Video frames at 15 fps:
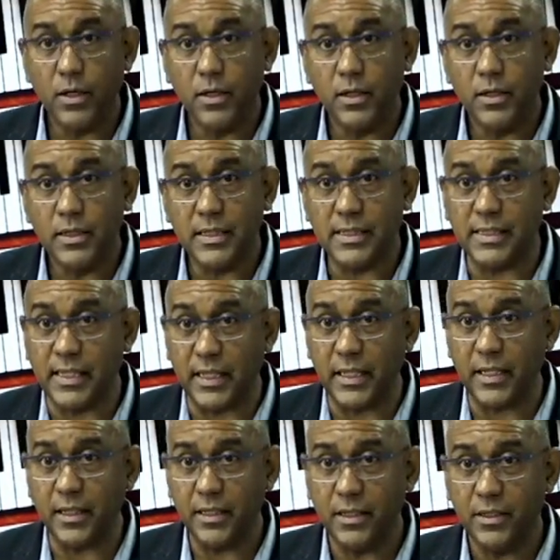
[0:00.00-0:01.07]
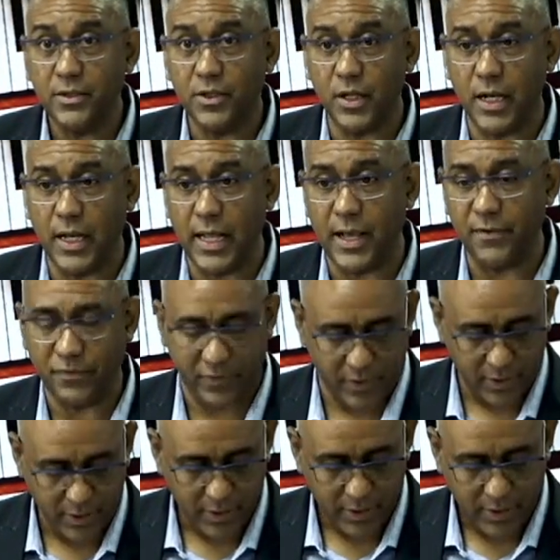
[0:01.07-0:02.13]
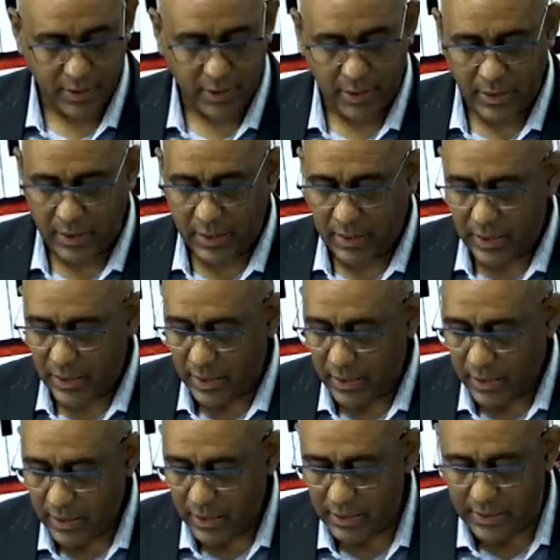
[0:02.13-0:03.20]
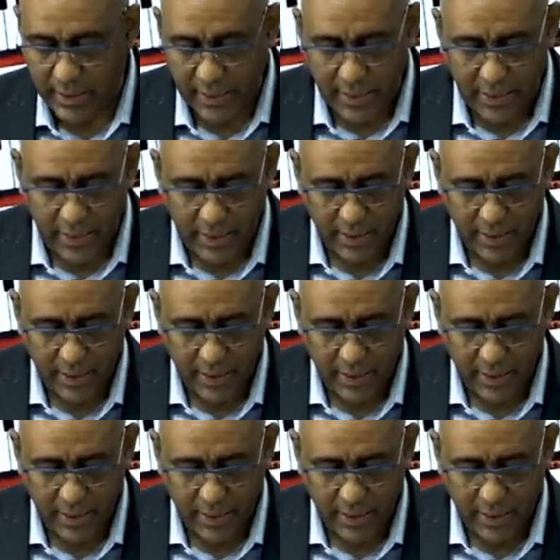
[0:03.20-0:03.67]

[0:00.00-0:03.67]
C to the left, D